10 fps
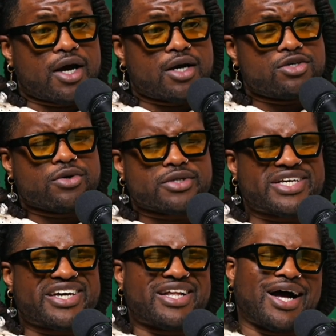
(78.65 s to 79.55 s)
You were
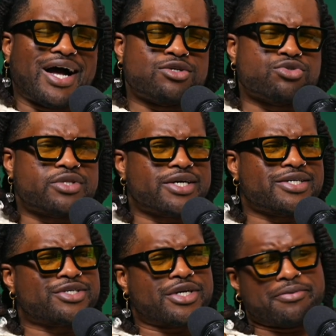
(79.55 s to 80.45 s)
saying, I don't think
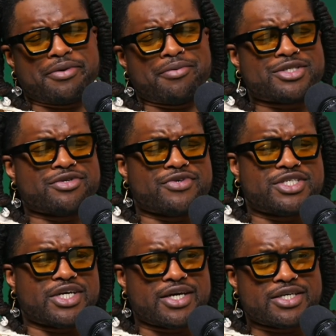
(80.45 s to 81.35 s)
it's gonna be much of a
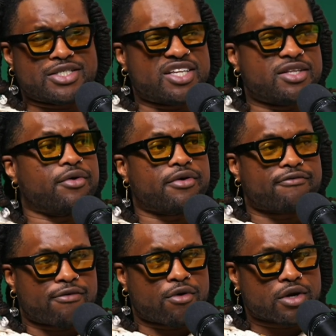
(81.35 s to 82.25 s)
change, and they were in
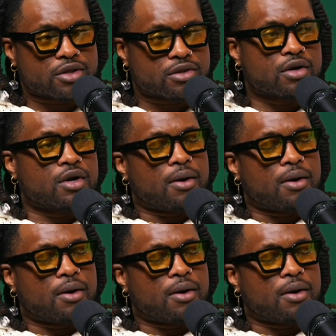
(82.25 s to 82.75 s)
4th